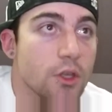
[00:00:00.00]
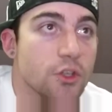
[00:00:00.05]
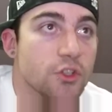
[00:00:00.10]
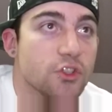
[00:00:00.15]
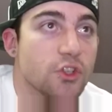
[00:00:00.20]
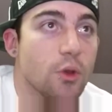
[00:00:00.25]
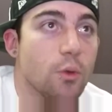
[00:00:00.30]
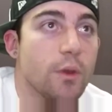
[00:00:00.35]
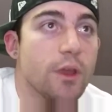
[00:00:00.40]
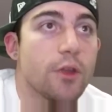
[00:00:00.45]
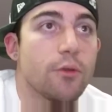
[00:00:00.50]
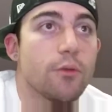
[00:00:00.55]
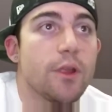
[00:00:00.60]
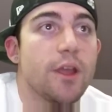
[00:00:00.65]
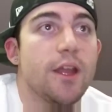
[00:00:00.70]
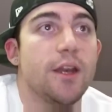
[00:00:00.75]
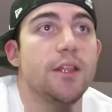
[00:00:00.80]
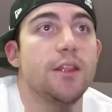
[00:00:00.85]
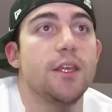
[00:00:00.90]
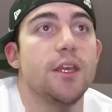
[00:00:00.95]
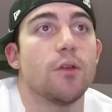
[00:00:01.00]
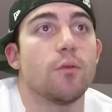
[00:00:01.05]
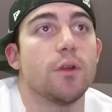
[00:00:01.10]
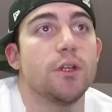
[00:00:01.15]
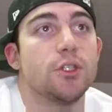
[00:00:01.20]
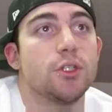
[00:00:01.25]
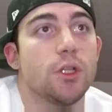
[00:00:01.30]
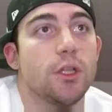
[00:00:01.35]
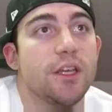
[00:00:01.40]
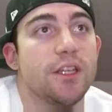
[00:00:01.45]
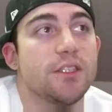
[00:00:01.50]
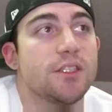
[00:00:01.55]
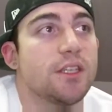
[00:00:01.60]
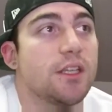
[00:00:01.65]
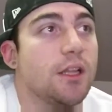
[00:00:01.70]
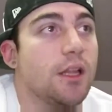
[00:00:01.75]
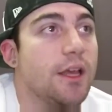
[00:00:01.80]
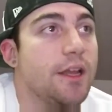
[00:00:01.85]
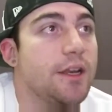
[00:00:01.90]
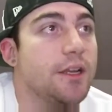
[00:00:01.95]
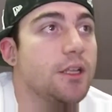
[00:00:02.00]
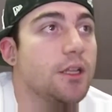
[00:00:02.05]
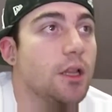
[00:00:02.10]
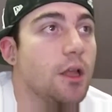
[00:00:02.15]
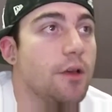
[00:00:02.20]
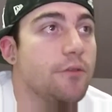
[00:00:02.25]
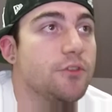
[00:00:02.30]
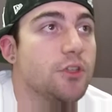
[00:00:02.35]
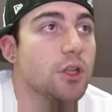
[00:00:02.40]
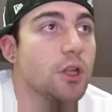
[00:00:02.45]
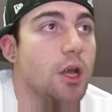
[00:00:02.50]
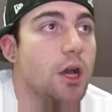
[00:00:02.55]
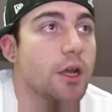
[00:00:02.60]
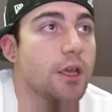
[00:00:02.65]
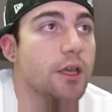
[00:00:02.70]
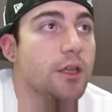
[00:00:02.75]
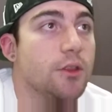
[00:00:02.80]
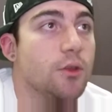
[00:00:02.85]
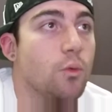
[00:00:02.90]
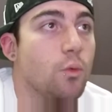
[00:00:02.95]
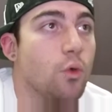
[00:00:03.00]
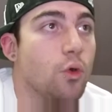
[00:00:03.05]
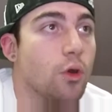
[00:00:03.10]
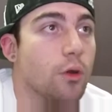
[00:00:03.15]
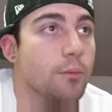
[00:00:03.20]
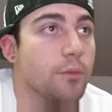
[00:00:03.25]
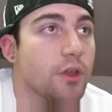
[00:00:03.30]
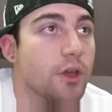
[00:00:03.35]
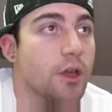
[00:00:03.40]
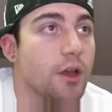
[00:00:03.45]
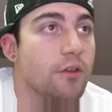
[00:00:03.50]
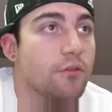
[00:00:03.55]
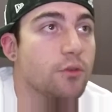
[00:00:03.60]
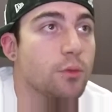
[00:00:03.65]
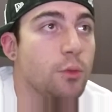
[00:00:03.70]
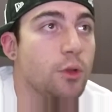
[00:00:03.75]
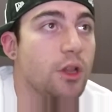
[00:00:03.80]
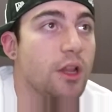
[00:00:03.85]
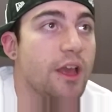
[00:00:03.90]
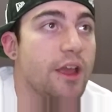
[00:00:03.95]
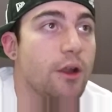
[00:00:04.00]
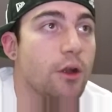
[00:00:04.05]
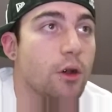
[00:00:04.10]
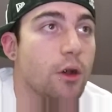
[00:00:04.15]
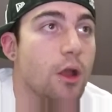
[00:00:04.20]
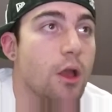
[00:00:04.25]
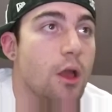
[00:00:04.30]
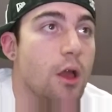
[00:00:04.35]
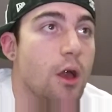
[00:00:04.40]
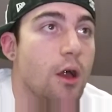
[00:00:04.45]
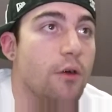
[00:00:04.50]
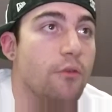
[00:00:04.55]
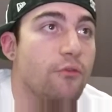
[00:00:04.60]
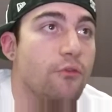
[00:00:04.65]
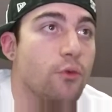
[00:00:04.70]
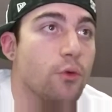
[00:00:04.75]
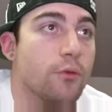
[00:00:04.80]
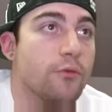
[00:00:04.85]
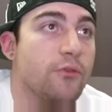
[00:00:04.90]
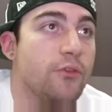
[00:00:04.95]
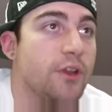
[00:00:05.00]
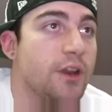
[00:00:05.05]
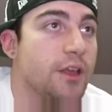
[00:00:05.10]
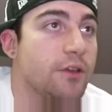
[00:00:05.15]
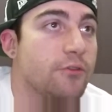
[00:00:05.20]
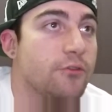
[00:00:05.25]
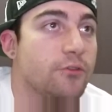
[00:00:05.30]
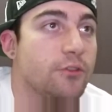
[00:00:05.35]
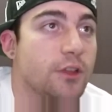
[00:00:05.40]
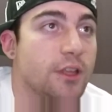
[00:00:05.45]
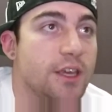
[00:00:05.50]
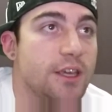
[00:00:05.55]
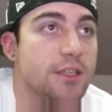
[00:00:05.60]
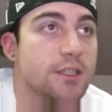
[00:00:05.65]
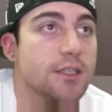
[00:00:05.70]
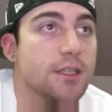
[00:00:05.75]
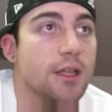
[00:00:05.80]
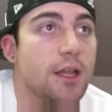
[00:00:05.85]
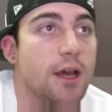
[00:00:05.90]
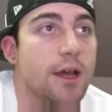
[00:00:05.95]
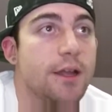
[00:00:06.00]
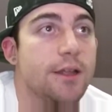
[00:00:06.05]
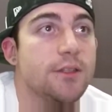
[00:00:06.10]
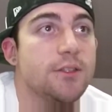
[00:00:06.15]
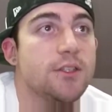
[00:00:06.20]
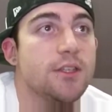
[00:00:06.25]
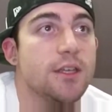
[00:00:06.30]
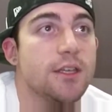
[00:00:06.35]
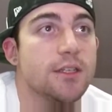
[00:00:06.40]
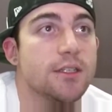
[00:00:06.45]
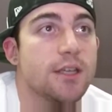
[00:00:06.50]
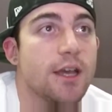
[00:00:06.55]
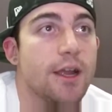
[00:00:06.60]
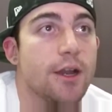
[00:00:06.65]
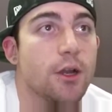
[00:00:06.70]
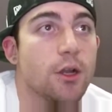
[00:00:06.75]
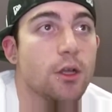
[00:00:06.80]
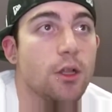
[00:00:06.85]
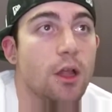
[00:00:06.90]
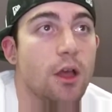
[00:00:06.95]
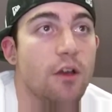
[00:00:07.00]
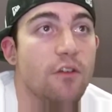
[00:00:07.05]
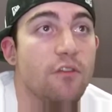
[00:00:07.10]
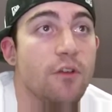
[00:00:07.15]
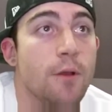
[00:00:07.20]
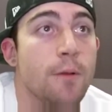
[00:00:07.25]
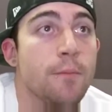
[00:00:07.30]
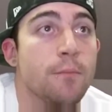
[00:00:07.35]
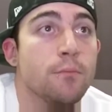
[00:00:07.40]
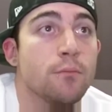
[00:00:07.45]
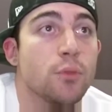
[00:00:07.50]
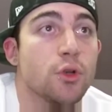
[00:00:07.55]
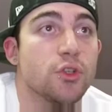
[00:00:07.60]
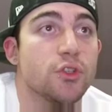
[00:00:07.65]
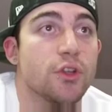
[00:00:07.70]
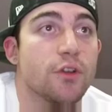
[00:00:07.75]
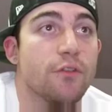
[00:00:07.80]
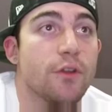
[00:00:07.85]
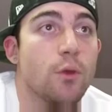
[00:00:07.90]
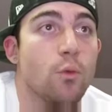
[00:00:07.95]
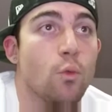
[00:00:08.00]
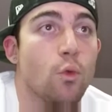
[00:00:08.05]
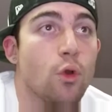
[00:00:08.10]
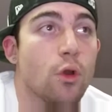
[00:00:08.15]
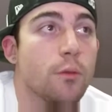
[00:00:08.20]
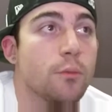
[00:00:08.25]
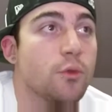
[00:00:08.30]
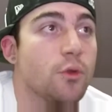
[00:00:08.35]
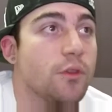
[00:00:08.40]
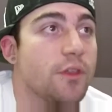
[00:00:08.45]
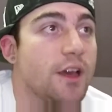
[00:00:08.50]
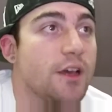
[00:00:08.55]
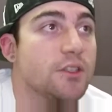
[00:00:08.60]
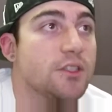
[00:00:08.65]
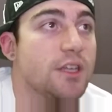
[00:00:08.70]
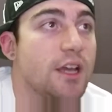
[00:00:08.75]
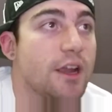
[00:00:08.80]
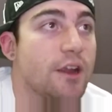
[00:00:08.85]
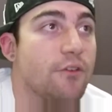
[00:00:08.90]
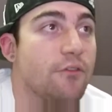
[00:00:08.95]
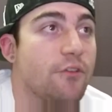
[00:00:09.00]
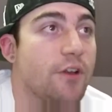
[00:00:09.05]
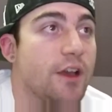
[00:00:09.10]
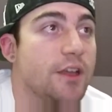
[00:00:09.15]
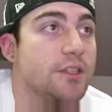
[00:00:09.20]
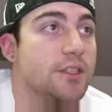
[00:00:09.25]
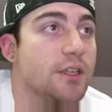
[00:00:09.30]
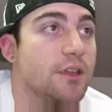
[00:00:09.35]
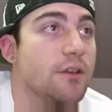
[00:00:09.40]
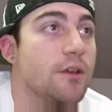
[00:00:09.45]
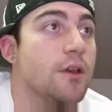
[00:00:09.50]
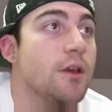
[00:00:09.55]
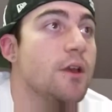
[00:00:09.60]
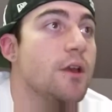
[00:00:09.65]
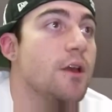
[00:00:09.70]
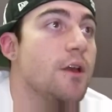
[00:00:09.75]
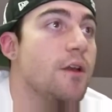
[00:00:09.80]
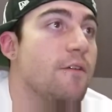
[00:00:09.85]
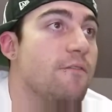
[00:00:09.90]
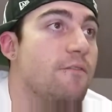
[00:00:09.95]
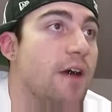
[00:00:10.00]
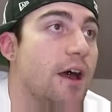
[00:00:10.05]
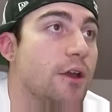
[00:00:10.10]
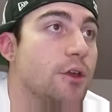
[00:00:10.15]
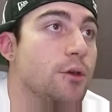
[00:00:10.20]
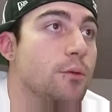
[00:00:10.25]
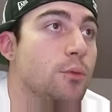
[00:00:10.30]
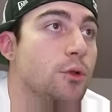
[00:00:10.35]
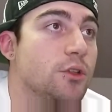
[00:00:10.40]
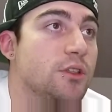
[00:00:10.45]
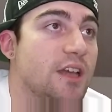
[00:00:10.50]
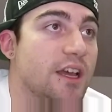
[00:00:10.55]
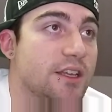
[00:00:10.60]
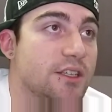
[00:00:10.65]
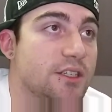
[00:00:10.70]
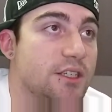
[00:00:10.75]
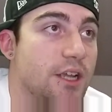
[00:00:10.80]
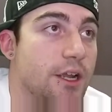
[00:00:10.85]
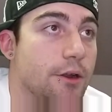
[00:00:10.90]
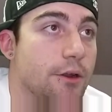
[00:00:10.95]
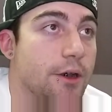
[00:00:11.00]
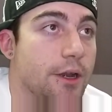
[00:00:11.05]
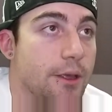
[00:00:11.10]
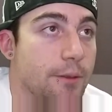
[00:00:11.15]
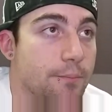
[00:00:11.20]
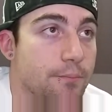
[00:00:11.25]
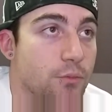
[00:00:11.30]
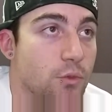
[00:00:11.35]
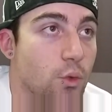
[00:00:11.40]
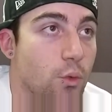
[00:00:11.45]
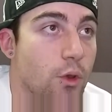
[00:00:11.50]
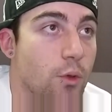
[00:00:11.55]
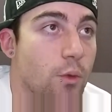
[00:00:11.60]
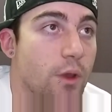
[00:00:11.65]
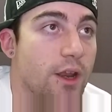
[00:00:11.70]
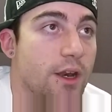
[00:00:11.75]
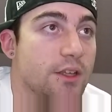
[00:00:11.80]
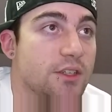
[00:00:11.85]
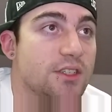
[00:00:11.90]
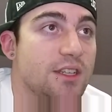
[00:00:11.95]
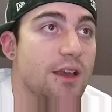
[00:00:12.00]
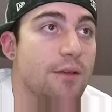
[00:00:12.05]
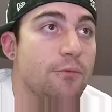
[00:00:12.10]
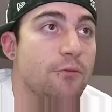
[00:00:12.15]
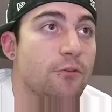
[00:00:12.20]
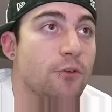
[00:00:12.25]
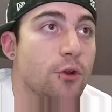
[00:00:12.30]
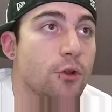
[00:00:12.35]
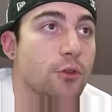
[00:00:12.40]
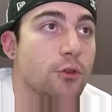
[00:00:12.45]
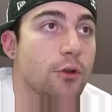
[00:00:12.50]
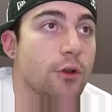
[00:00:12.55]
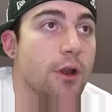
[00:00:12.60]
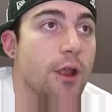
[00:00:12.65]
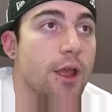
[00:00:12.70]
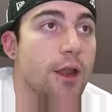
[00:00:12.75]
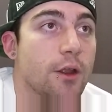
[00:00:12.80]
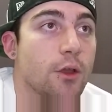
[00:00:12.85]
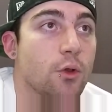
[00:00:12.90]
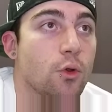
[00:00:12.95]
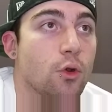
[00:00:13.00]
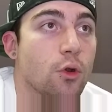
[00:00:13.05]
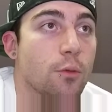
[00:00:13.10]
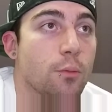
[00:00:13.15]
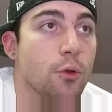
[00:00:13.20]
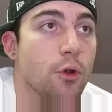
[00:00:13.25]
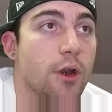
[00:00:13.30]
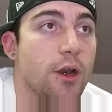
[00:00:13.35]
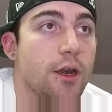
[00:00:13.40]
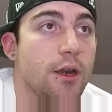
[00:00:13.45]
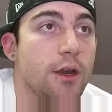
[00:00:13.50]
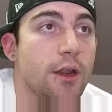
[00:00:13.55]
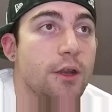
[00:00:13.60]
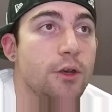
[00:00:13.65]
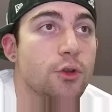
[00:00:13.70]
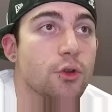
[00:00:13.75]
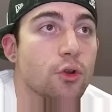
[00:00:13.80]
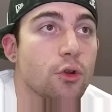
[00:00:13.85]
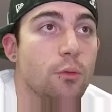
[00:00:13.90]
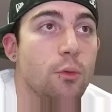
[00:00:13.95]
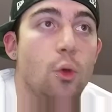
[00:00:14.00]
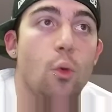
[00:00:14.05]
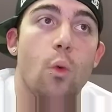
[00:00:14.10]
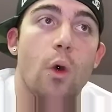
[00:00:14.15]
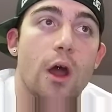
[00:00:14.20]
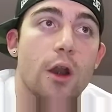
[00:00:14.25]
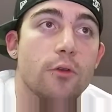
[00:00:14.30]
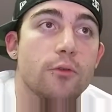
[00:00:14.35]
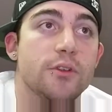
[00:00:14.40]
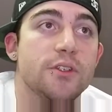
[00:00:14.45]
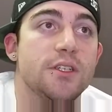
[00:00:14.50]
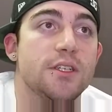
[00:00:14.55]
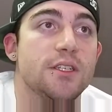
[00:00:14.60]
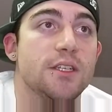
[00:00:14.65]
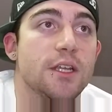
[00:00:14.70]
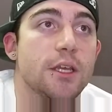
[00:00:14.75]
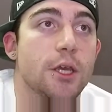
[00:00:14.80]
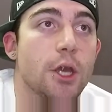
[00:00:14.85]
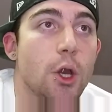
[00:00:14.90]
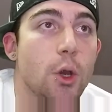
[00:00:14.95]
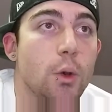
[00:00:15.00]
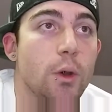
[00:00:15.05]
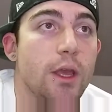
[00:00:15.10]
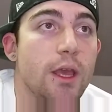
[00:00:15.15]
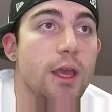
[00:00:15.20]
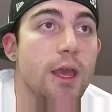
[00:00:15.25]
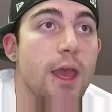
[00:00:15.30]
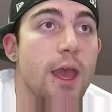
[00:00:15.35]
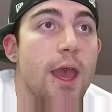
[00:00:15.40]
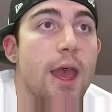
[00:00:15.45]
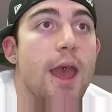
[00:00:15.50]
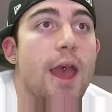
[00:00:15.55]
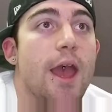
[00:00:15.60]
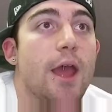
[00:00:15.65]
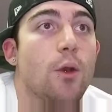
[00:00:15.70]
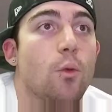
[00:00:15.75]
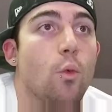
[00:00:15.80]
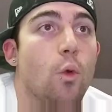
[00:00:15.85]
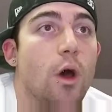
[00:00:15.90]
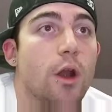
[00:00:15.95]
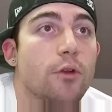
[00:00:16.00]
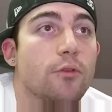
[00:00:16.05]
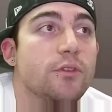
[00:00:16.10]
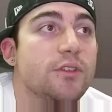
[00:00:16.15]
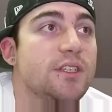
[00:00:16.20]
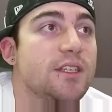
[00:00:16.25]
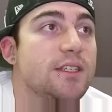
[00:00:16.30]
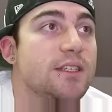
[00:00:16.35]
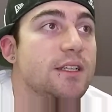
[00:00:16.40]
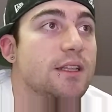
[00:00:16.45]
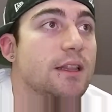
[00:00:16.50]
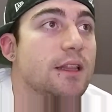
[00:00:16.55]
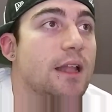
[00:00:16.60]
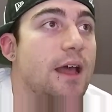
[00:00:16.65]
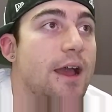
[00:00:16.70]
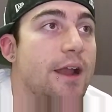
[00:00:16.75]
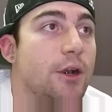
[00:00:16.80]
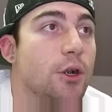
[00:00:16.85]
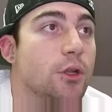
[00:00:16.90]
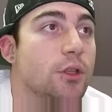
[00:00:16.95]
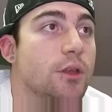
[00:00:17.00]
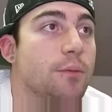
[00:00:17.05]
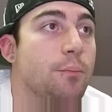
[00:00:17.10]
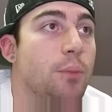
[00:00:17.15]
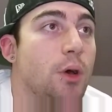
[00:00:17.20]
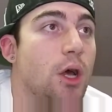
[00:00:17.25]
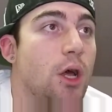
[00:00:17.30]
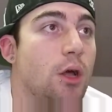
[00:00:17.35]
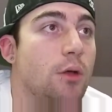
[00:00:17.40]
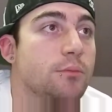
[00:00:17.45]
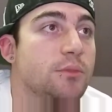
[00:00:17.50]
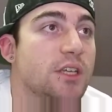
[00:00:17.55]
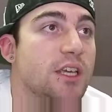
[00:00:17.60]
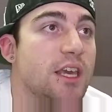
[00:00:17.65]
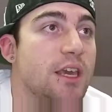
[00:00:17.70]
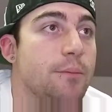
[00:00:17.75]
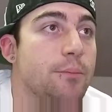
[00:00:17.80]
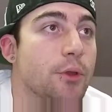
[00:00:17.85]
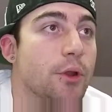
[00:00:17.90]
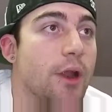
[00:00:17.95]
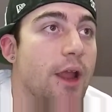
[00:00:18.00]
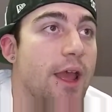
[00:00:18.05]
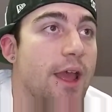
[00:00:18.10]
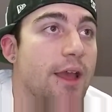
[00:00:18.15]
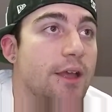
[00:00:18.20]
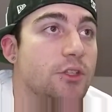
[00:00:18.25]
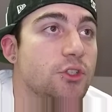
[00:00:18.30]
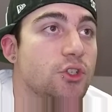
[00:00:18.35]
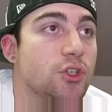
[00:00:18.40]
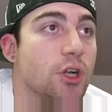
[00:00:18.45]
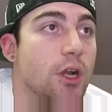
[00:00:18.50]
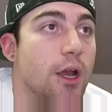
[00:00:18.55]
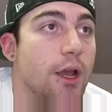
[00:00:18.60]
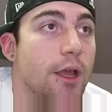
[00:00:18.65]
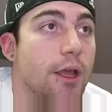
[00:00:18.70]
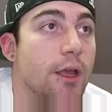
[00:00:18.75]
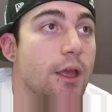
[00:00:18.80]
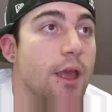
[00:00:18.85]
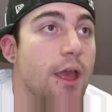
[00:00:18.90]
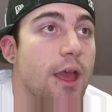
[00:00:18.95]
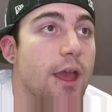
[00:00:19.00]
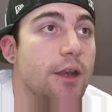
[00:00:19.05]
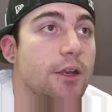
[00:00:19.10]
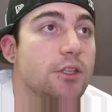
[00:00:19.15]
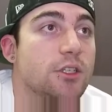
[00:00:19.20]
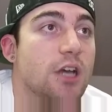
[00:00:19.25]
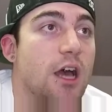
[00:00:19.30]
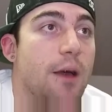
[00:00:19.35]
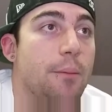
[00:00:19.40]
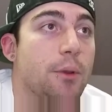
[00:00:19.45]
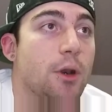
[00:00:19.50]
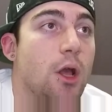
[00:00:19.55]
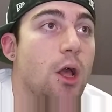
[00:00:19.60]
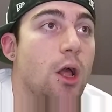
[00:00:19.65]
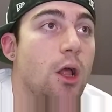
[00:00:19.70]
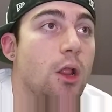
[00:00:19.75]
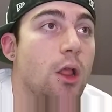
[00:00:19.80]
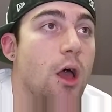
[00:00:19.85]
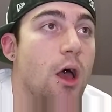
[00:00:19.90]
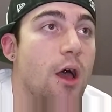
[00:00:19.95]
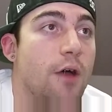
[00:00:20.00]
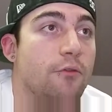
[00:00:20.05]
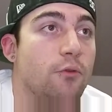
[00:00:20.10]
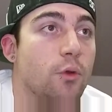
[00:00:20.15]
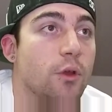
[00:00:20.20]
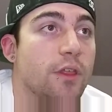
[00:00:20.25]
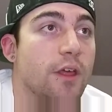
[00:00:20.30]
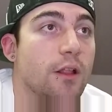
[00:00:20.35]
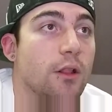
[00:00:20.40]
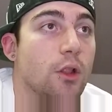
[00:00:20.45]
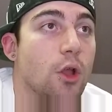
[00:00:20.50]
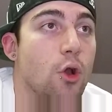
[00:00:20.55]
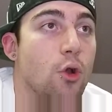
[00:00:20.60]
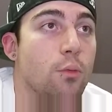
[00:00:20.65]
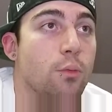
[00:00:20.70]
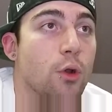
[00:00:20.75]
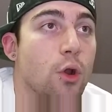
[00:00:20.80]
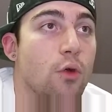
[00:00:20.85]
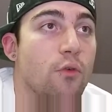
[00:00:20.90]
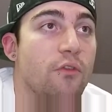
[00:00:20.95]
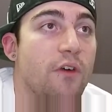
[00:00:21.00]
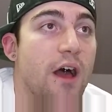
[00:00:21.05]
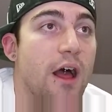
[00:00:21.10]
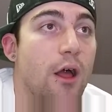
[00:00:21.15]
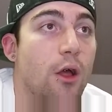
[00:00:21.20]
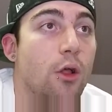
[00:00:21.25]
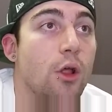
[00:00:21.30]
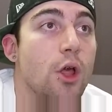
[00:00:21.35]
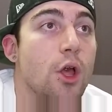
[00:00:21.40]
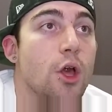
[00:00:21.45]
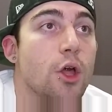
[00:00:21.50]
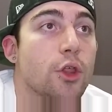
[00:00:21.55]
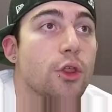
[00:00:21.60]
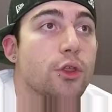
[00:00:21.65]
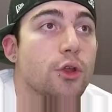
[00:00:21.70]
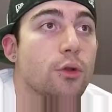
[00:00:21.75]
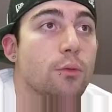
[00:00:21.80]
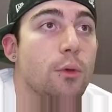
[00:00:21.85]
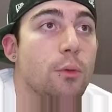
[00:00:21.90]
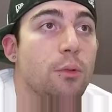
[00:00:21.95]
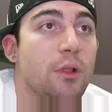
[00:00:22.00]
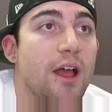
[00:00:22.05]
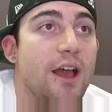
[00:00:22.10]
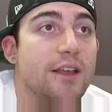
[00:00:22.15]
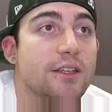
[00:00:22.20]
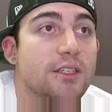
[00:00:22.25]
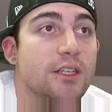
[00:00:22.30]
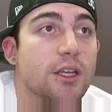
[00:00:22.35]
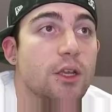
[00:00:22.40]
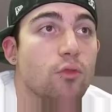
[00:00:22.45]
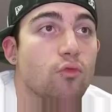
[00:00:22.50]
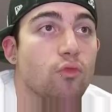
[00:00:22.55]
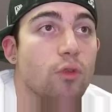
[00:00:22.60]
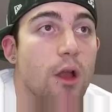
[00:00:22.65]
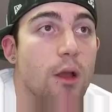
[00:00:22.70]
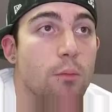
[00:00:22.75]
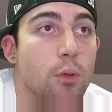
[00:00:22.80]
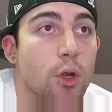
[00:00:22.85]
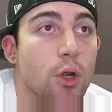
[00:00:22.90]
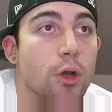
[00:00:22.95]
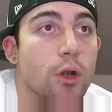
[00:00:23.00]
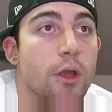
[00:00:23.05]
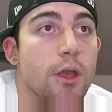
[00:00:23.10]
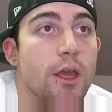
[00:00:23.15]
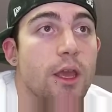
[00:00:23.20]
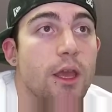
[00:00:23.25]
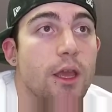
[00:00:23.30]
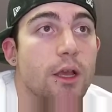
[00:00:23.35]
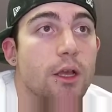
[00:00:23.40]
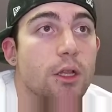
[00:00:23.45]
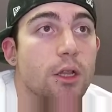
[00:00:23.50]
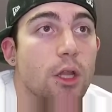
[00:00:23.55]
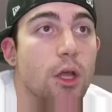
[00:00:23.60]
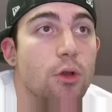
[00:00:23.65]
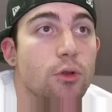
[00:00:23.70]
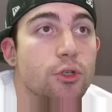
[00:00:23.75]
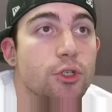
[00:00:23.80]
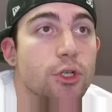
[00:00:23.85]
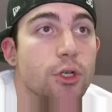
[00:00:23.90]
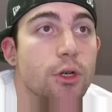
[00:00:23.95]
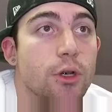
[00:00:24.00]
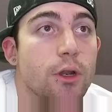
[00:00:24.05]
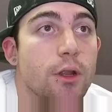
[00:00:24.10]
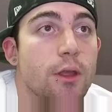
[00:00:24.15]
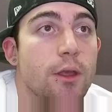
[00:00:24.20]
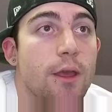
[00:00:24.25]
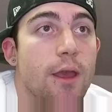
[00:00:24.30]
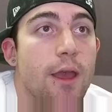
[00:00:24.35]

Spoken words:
So we created the original insulated glove to lock in the warmth. A comfortable layer of form-fitting fleece lines the entire glove, preserving warmth without sacrificing valuable dexterity. We went a step further and incorporated a durable water-resistant coating and a water-resistant liner in the palm to keep your hands dry, and to top it all off with a low-profile thermoplastic rubber enclosure,